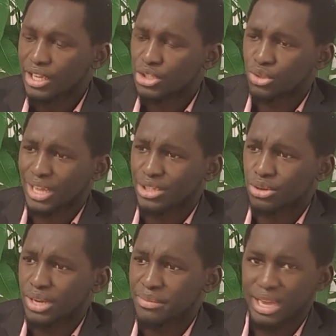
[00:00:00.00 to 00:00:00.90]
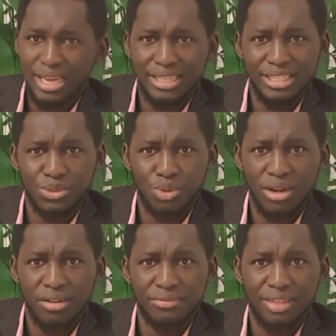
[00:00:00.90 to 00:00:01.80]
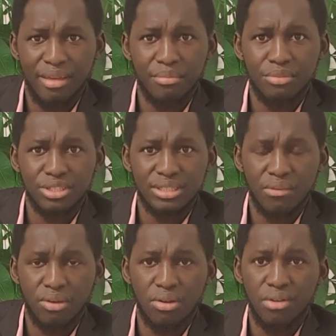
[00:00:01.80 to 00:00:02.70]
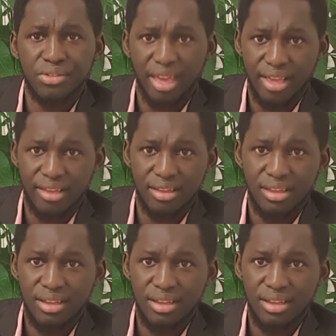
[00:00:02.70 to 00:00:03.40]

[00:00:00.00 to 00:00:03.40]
To get to Libya is one of the most difficult thing